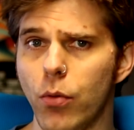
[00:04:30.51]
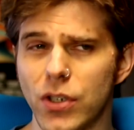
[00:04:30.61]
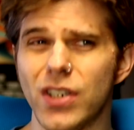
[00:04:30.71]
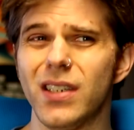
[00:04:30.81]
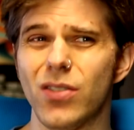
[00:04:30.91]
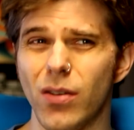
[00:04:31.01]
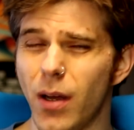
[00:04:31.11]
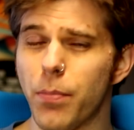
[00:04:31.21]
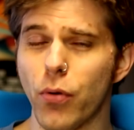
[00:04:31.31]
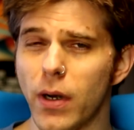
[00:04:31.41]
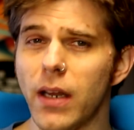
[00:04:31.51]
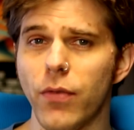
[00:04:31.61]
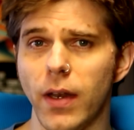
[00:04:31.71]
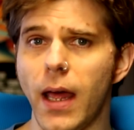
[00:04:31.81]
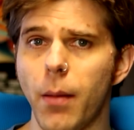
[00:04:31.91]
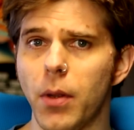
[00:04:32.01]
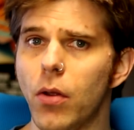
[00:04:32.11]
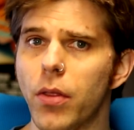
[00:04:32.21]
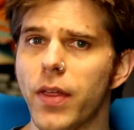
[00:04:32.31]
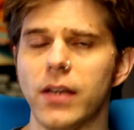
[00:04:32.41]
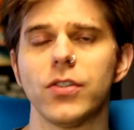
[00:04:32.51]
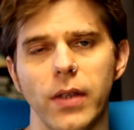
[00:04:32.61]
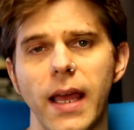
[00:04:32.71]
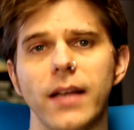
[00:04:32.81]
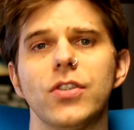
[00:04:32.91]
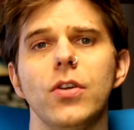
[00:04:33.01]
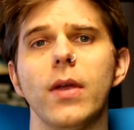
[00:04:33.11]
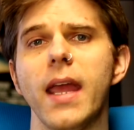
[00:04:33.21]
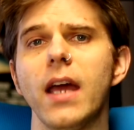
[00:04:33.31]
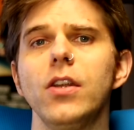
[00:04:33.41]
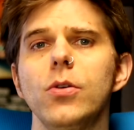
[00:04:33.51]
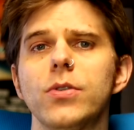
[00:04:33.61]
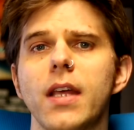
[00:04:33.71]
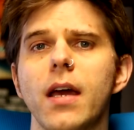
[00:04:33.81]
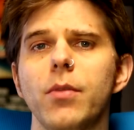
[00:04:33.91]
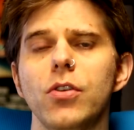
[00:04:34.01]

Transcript: which is a pretty phenomenal thing. So, yes, you can use them.